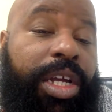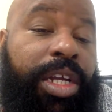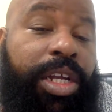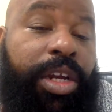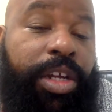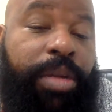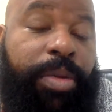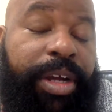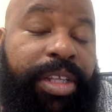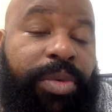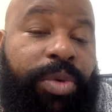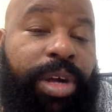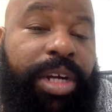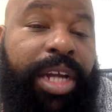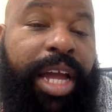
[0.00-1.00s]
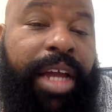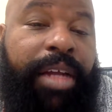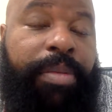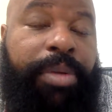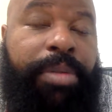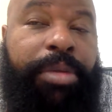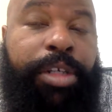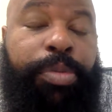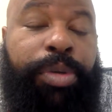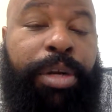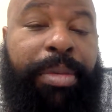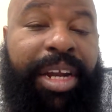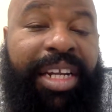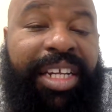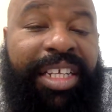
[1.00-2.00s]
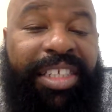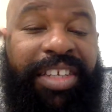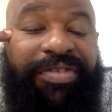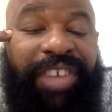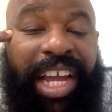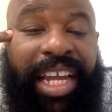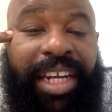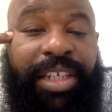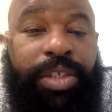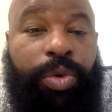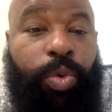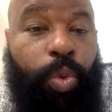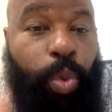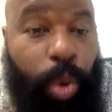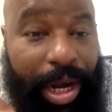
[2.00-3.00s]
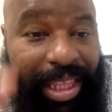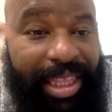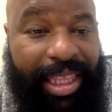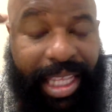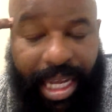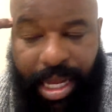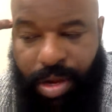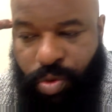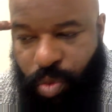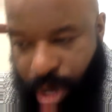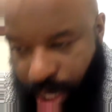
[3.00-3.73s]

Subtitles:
you break the word down and pretty much put them at a disadvantage. One thing